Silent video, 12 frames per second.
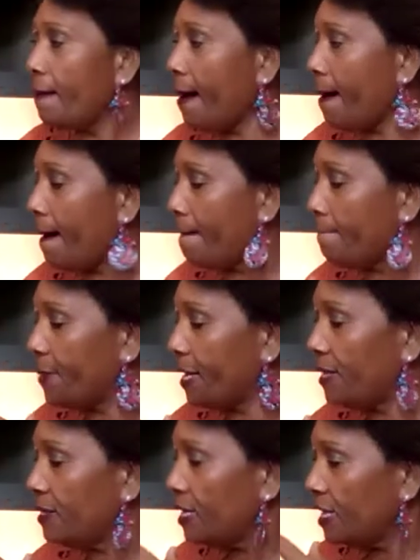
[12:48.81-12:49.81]

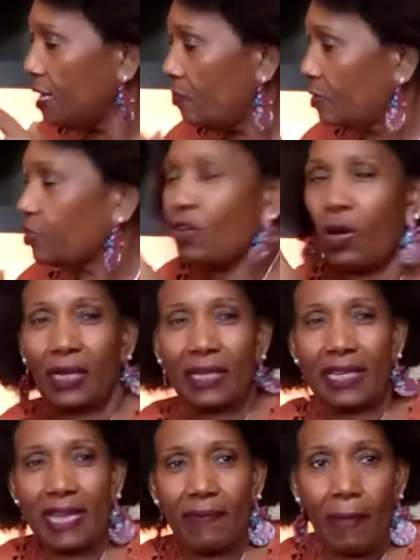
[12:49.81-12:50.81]
but it would sort
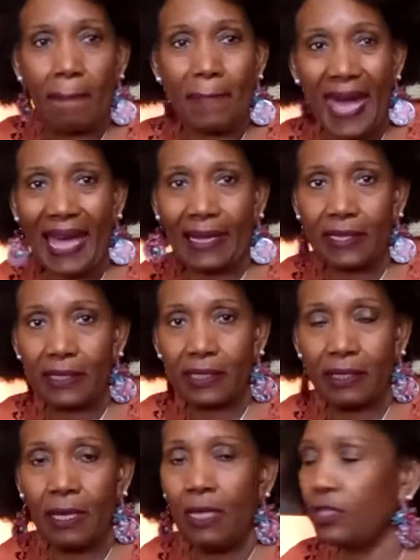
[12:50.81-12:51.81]
of give it balance.